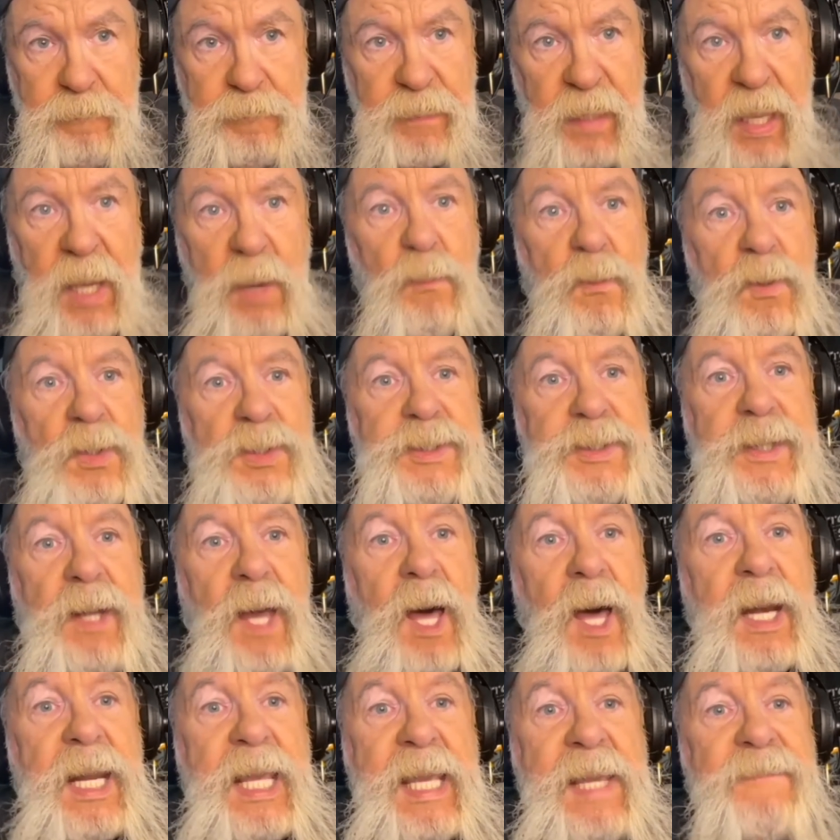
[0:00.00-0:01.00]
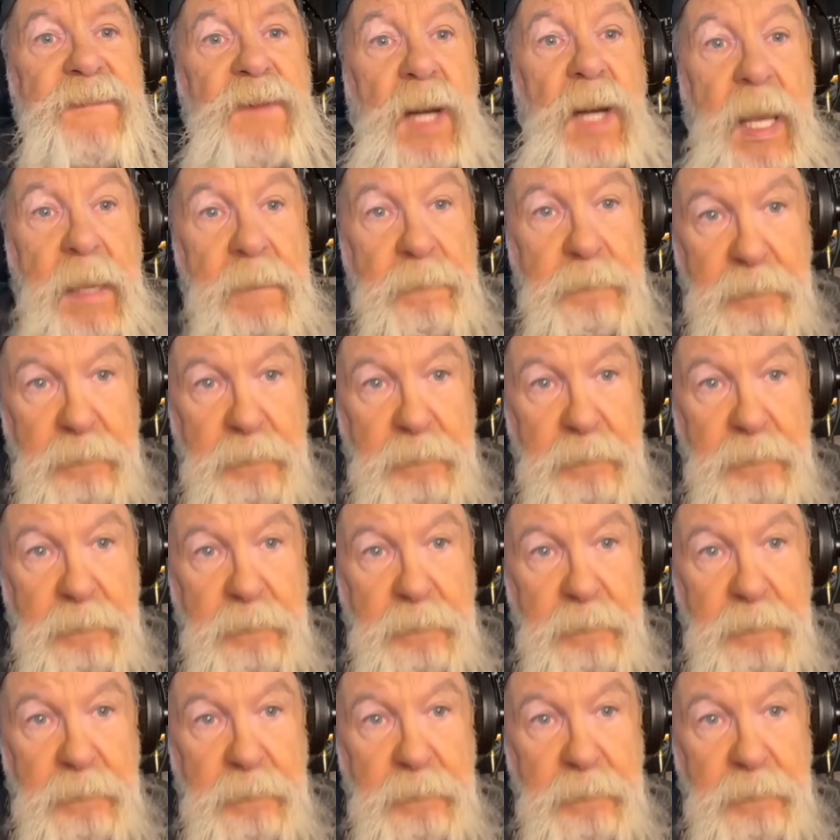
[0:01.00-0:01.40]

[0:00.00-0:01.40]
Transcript: there was not even a